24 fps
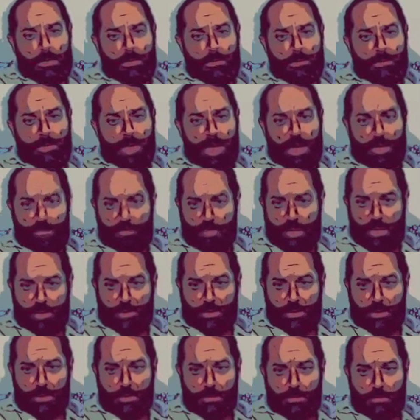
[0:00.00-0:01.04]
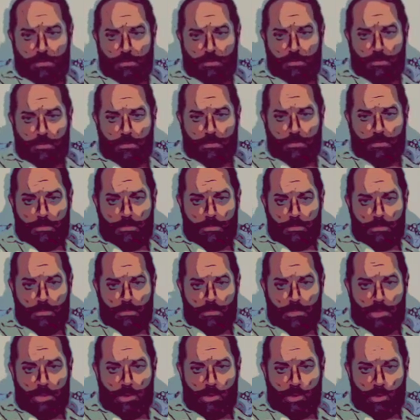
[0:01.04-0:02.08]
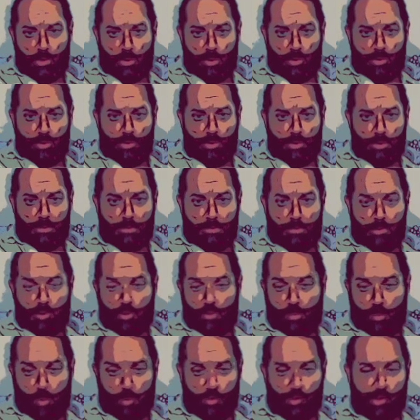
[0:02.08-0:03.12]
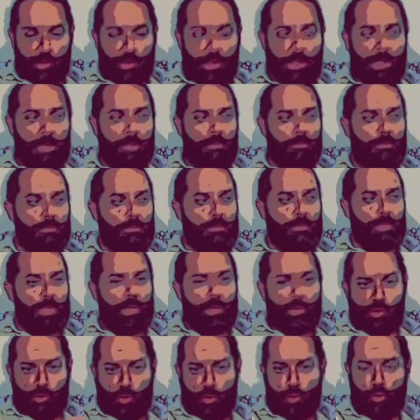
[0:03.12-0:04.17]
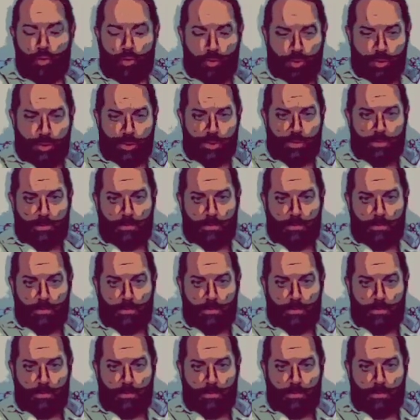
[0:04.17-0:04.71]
That method is learned, supposedly, in schools.